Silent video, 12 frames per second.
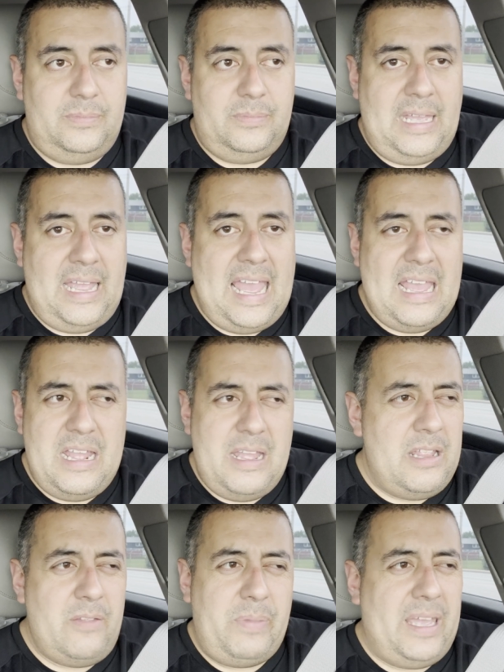
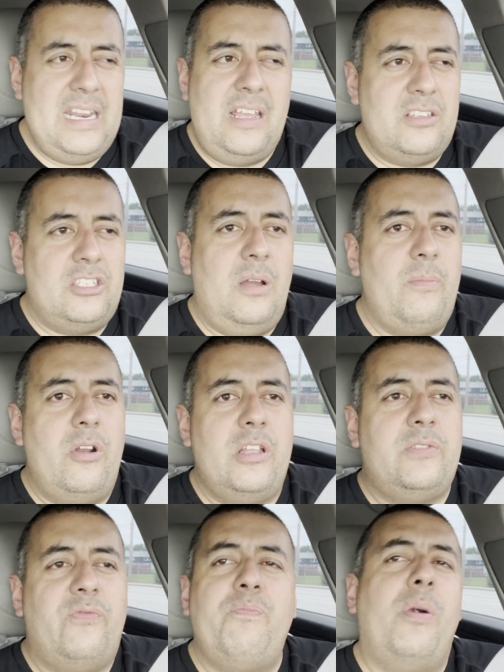at the beginning of summer
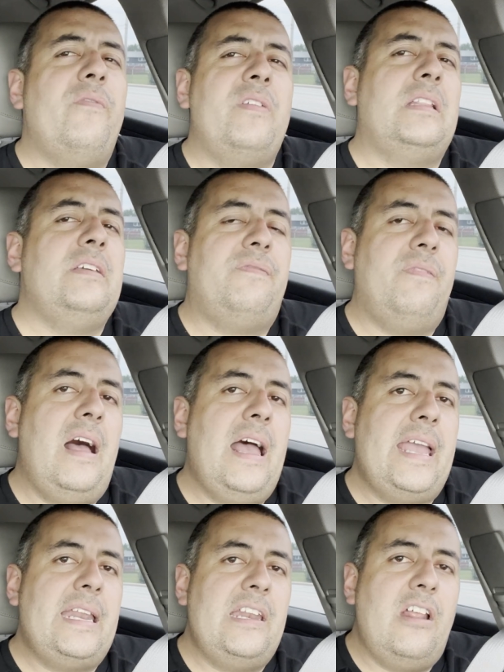it's perfectly
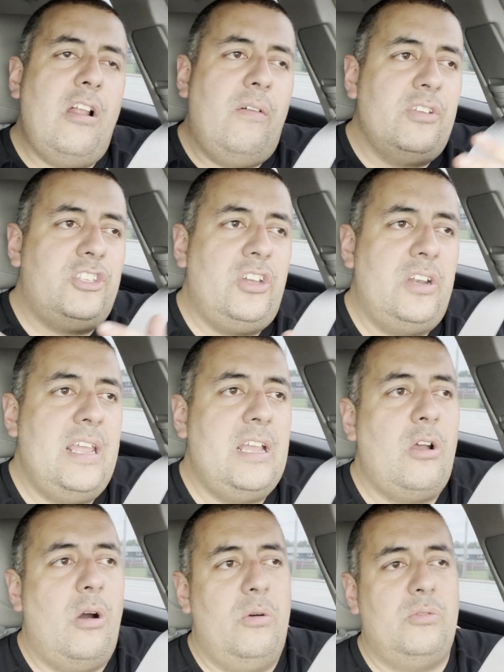fine, and then all of a sudden it
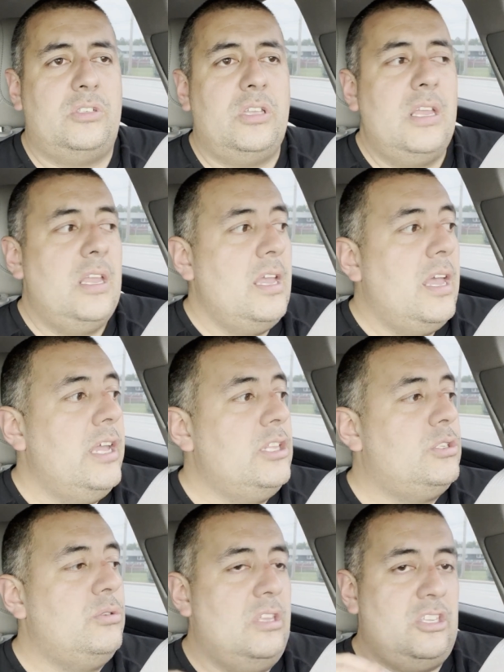goes
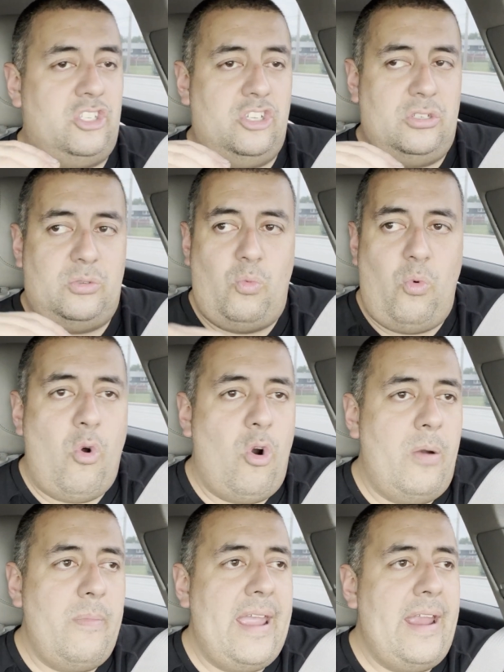into this just
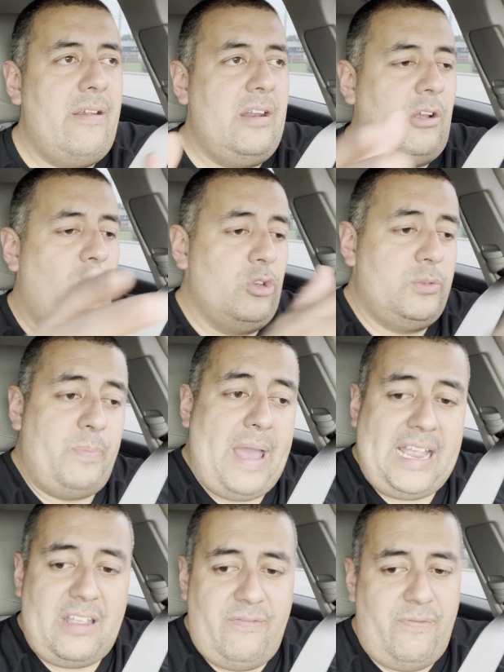warm air, and it goes
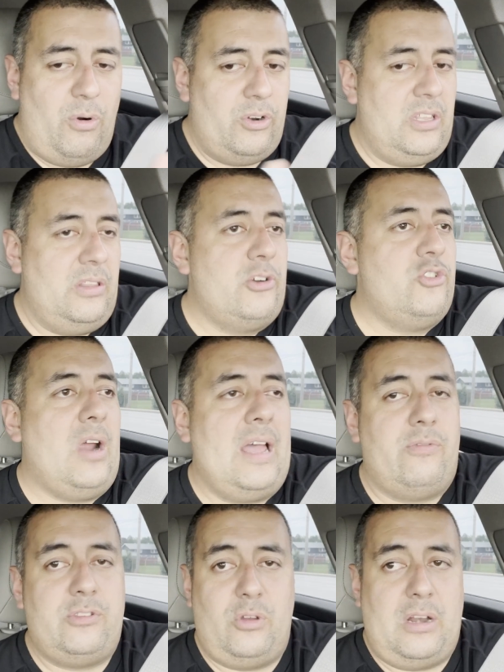back and forth in the drive.
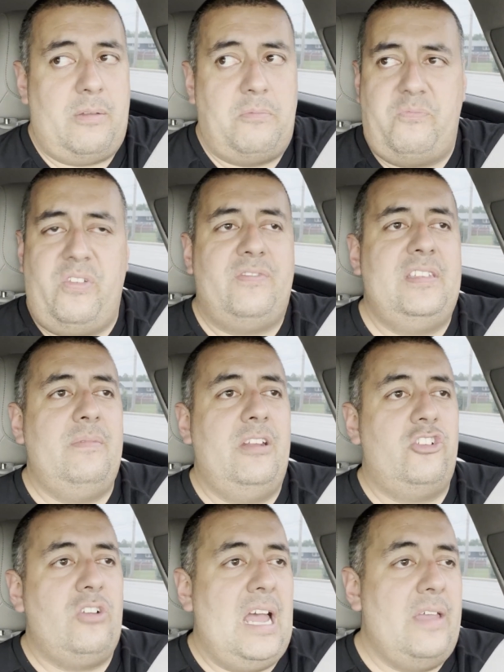So in a 15-minute
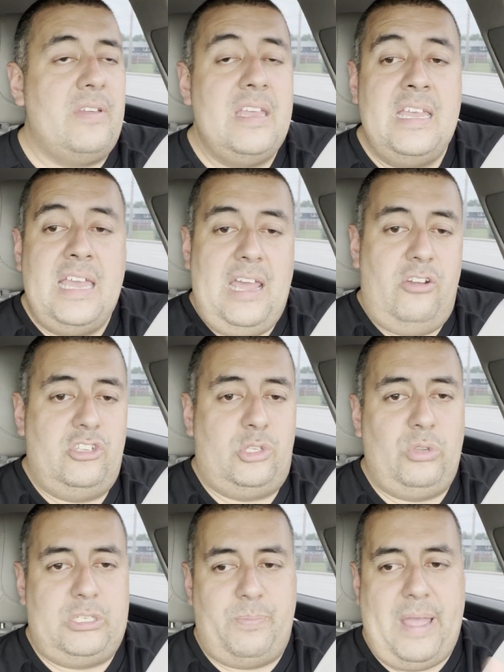drive, it'll just
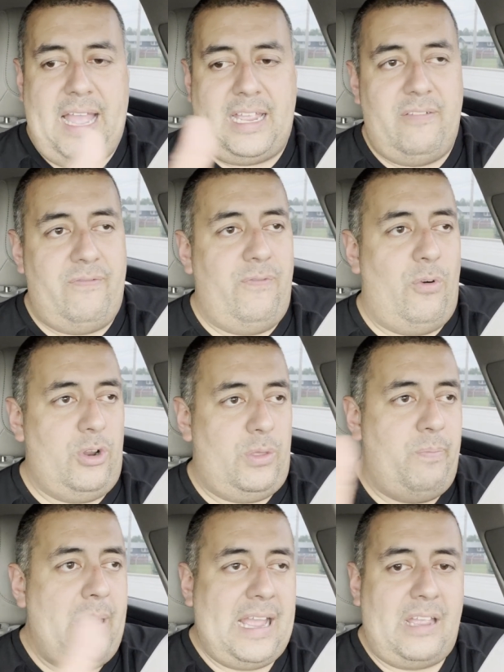switch back and forth,
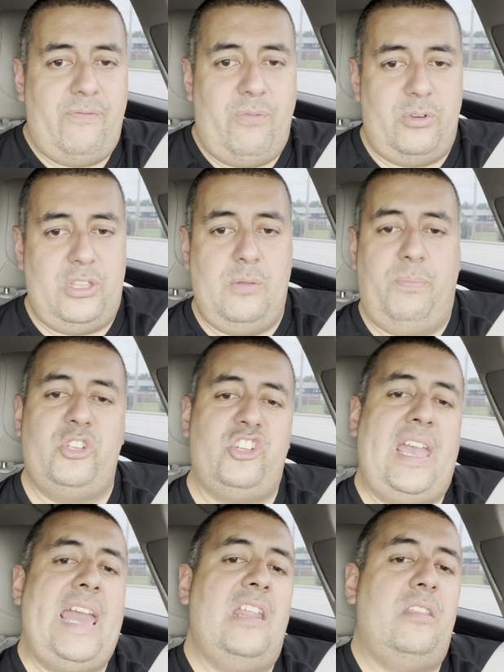and you put your
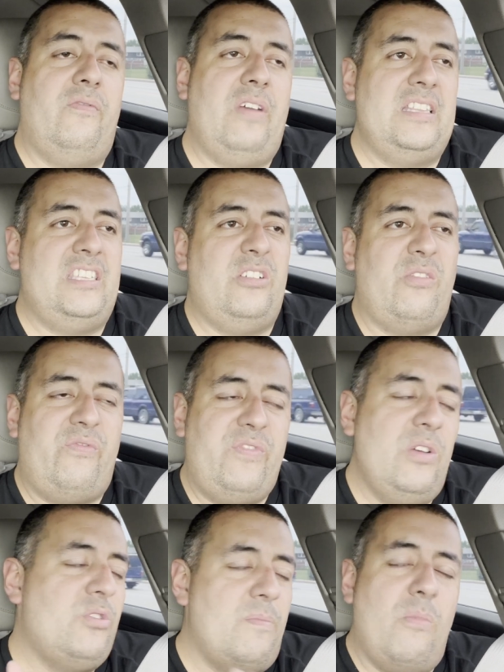hand on the vents, you can
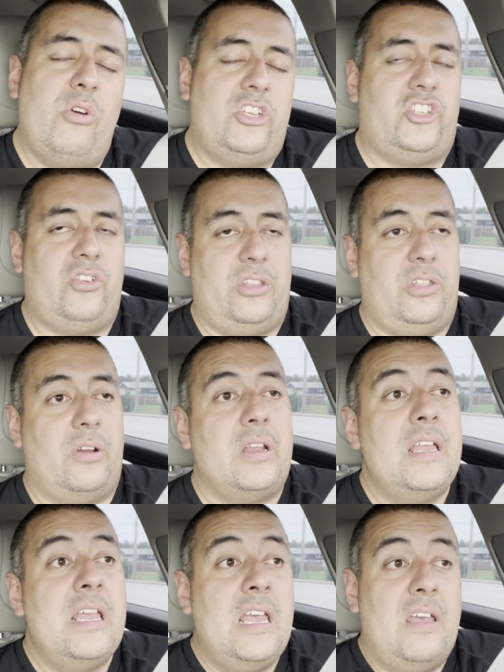feel the moisture in there.
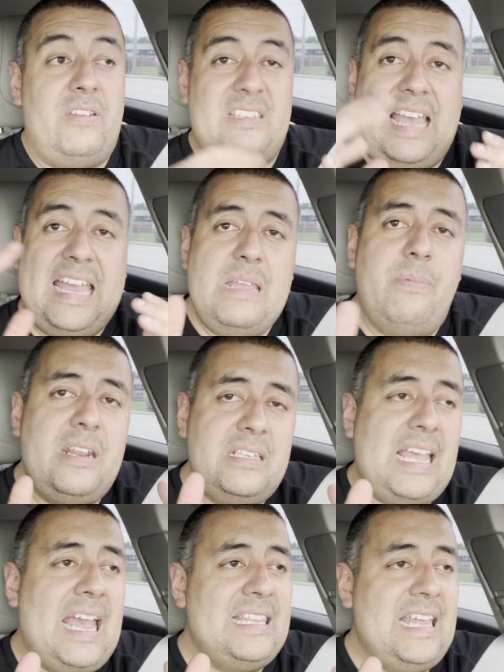If anybody's
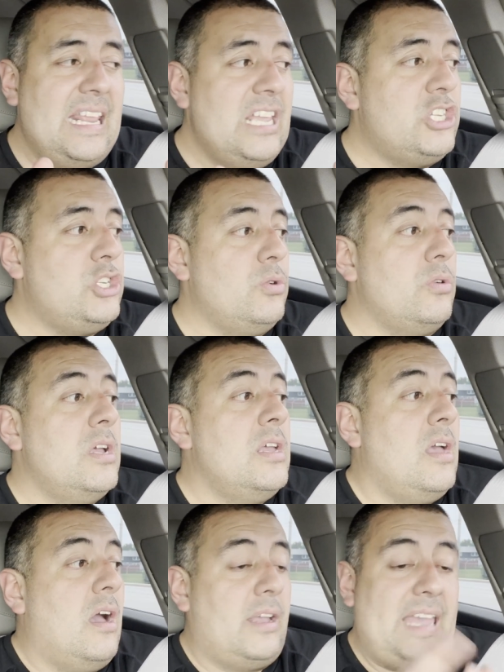had that issue,
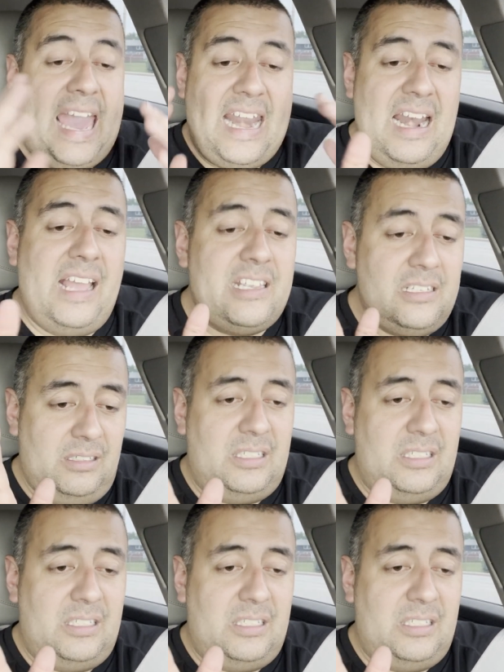Cadillac has looked